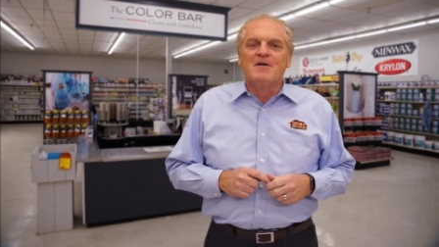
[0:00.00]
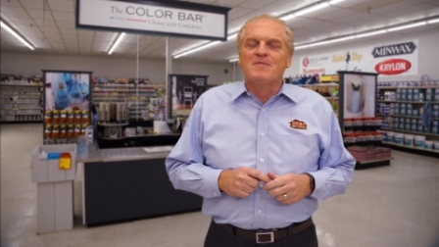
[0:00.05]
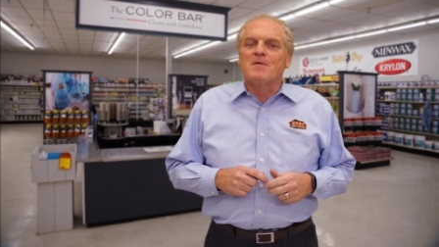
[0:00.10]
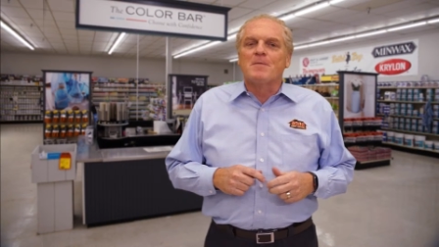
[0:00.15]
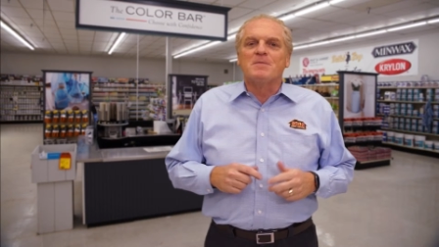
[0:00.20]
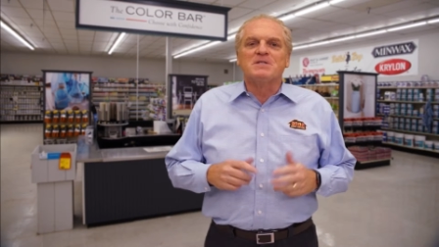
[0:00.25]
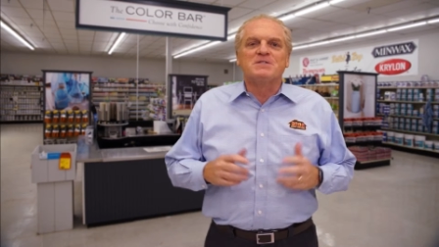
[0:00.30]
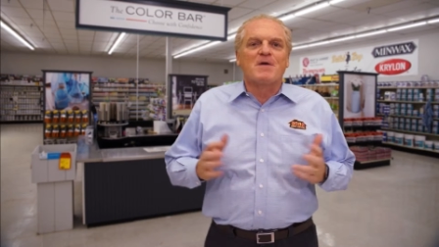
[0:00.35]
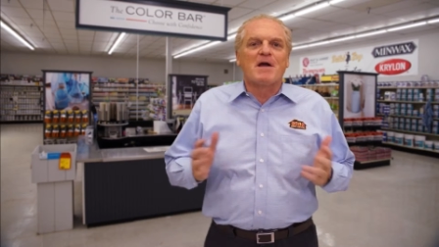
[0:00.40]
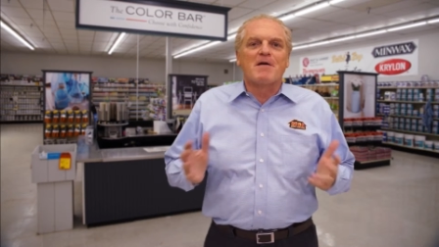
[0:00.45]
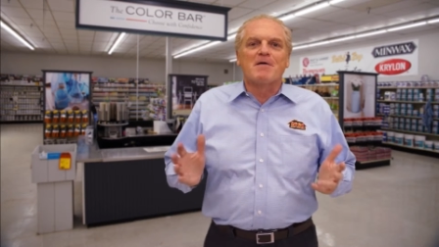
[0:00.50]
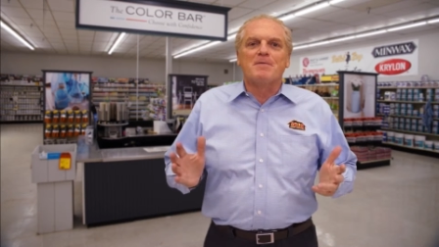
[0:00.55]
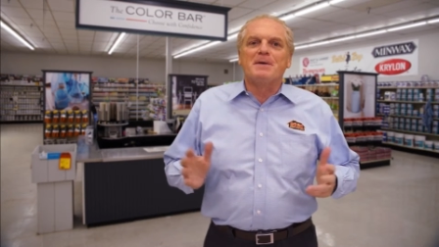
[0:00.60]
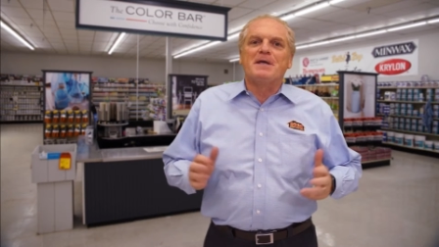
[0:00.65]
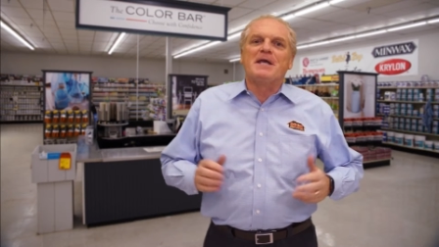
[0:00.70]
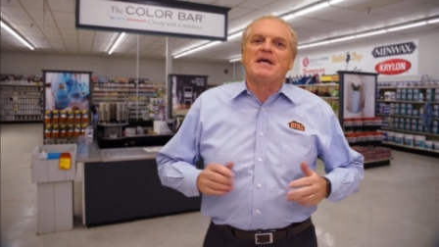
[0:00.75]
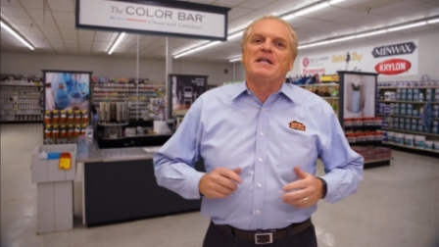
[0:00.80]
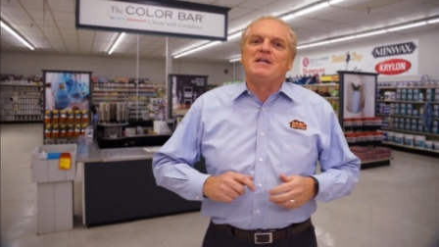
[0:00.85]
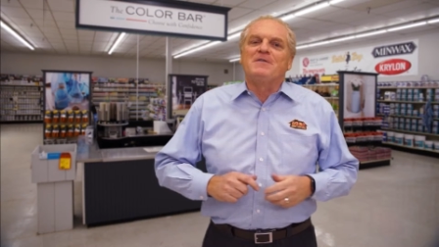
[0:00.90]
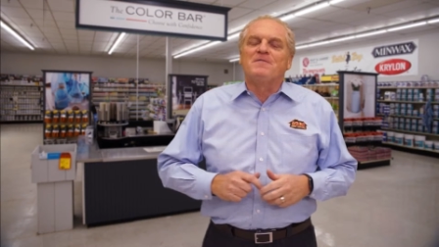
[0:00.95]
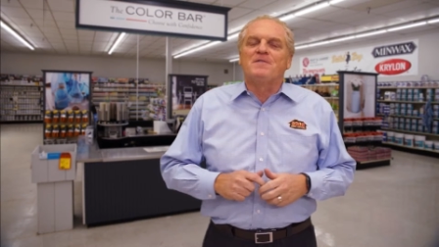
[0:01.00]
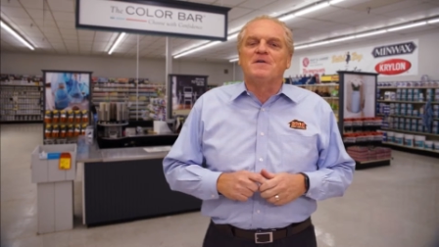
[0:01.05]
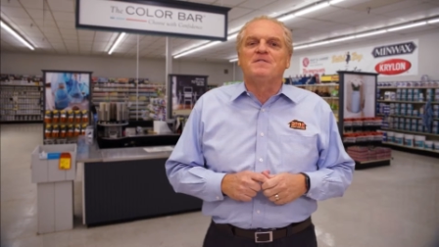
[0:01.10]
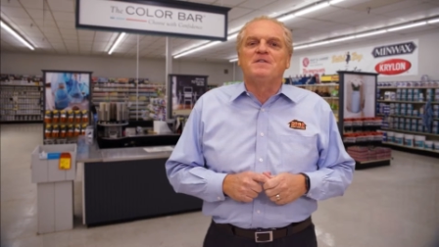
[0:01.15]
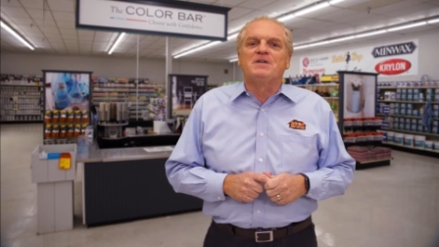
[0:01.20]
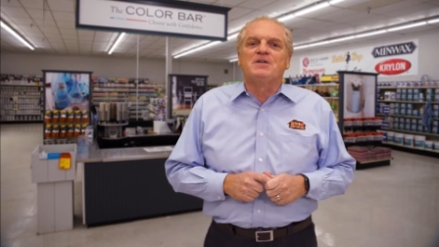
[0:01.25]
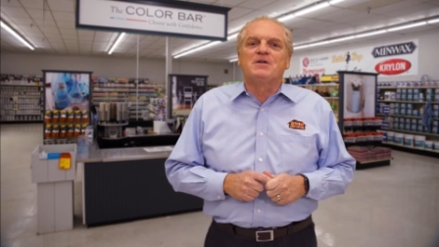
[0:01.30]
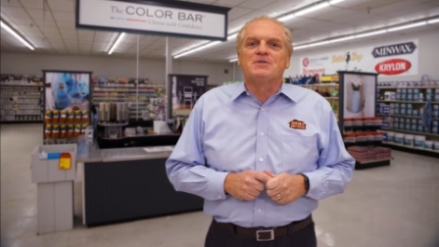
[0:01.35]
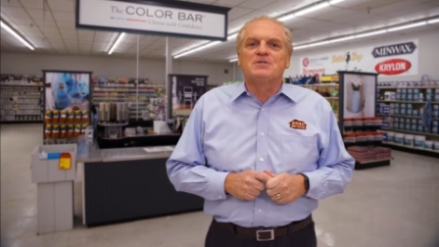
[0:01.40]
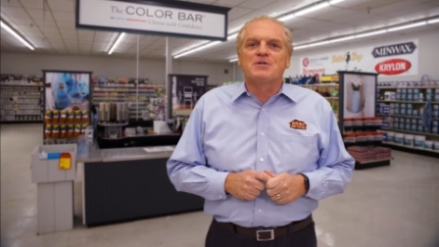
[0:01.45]
from its very beginning
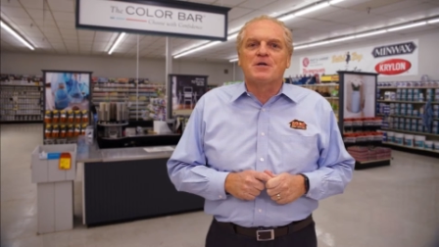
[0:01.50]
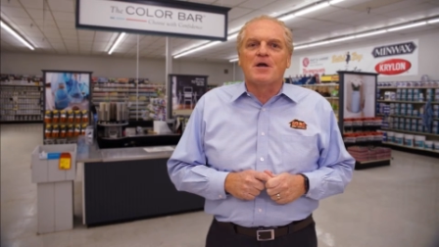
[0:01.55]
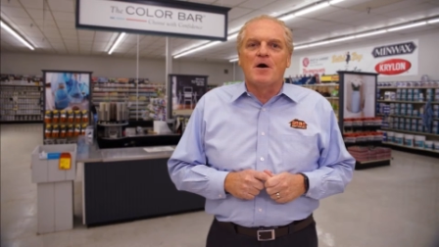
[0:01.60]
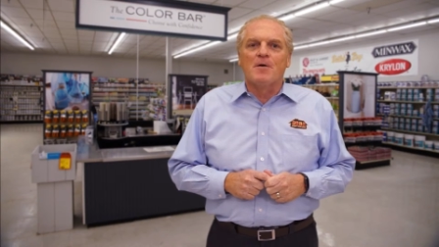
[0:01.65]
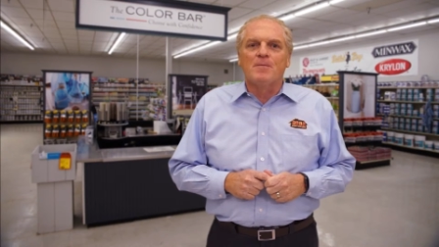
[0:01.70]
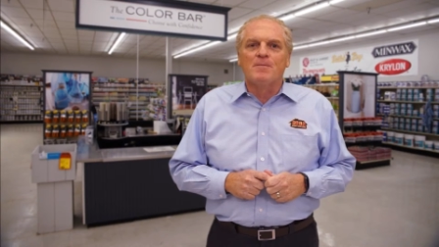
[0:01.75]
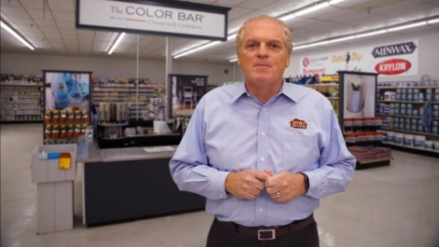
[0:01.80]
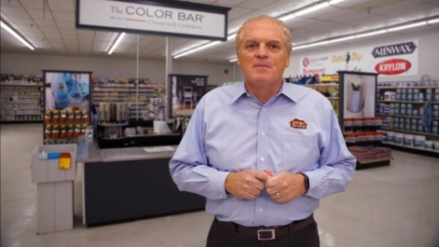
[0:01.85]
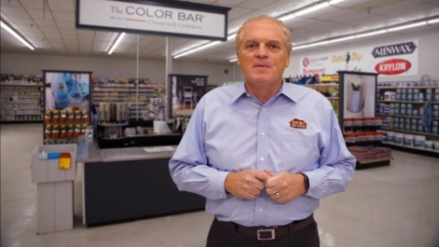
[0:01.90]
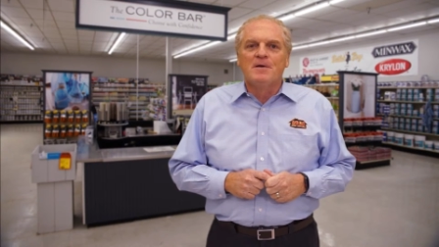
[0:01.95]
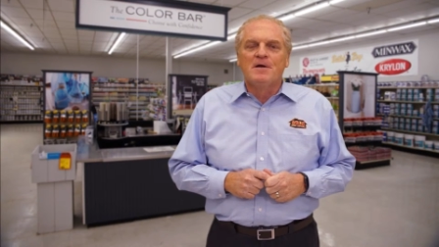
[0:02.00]
50 years ago.